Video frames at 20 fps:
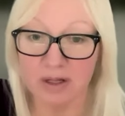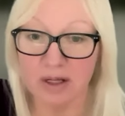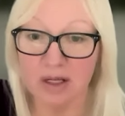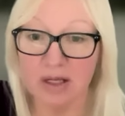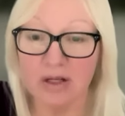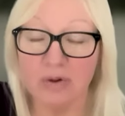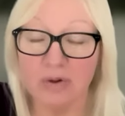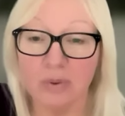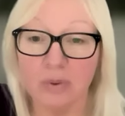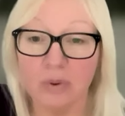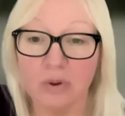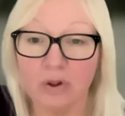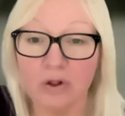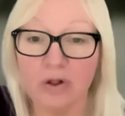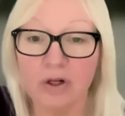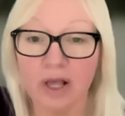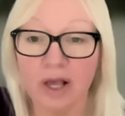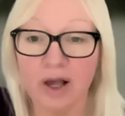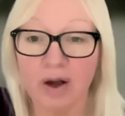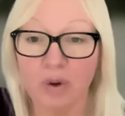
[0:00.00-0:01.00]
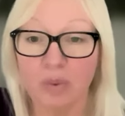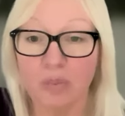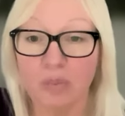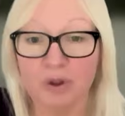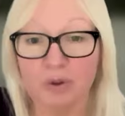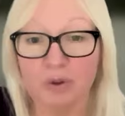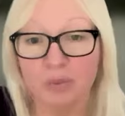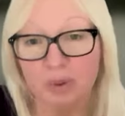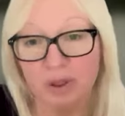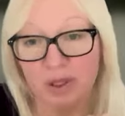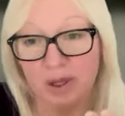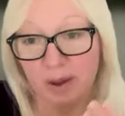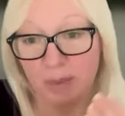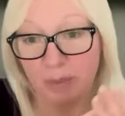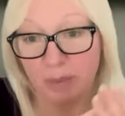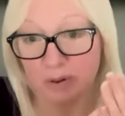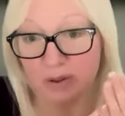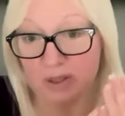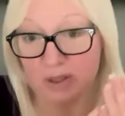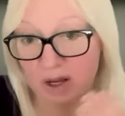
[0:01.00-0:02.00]
in order to help you be
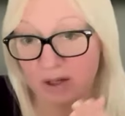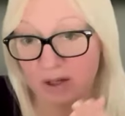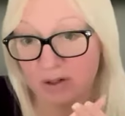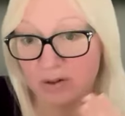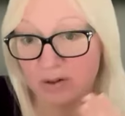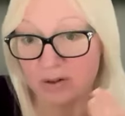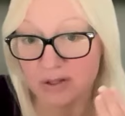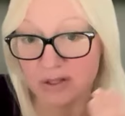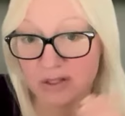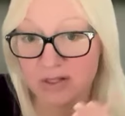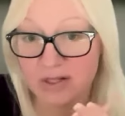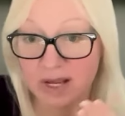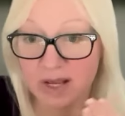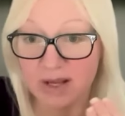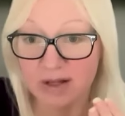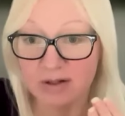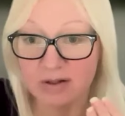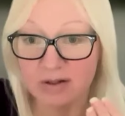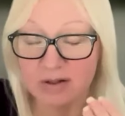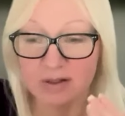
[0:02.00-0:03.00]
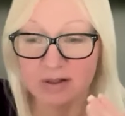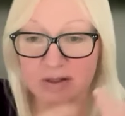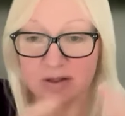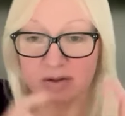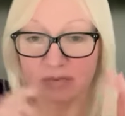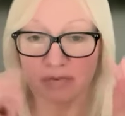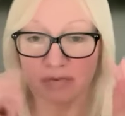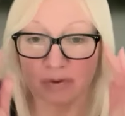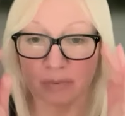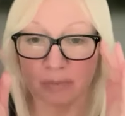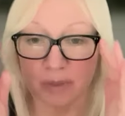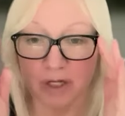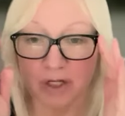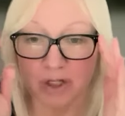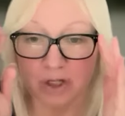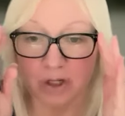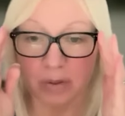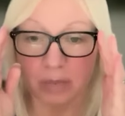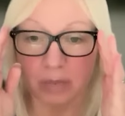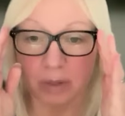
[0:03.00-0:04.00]
able to understand this
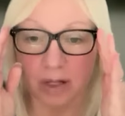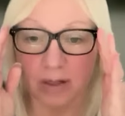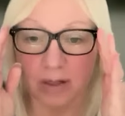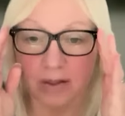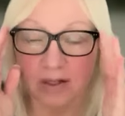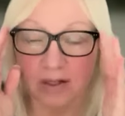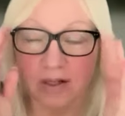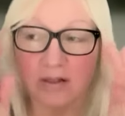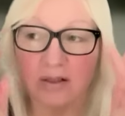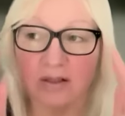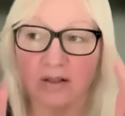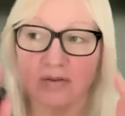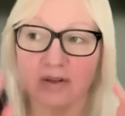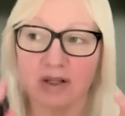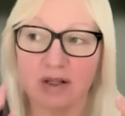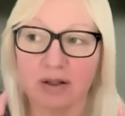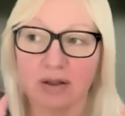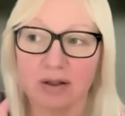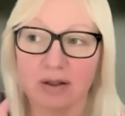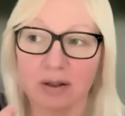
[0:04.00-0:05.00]
information, make sense of it,